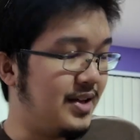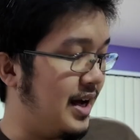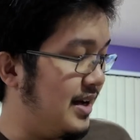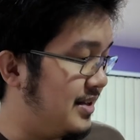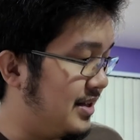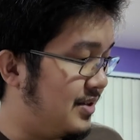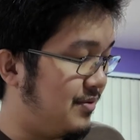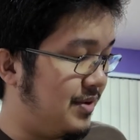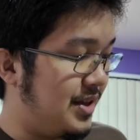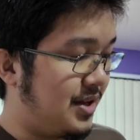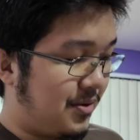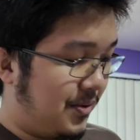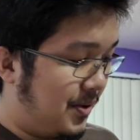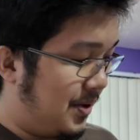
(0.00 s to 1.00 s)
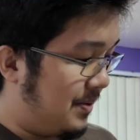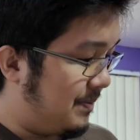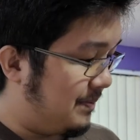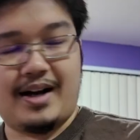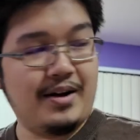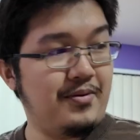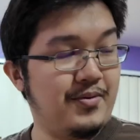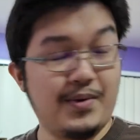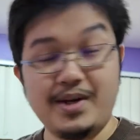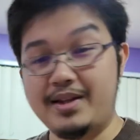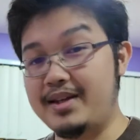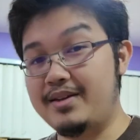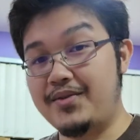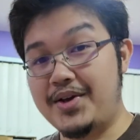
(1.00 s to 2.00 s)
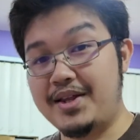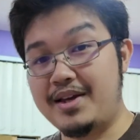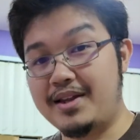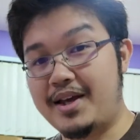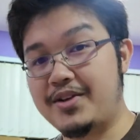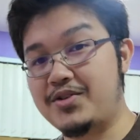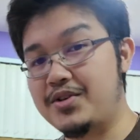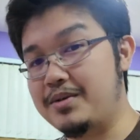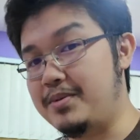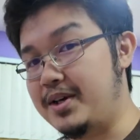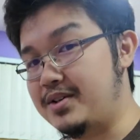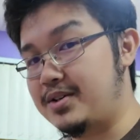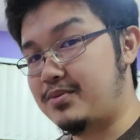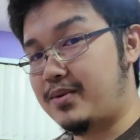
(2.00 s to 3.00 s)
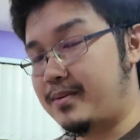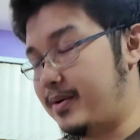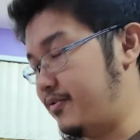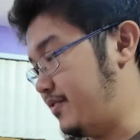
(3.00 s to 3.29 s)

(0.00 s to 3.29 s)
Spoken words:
nice. That's really cool. I really, really like Treebee. She's one of my